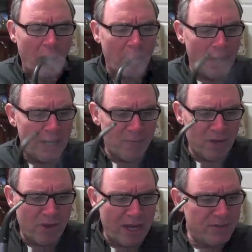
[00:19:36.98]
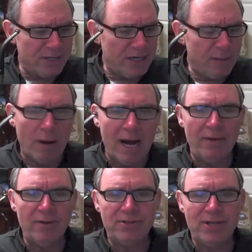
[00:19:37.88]
But the things that you buy
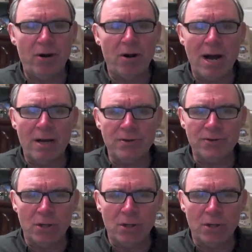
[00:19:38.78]
in the center aisles,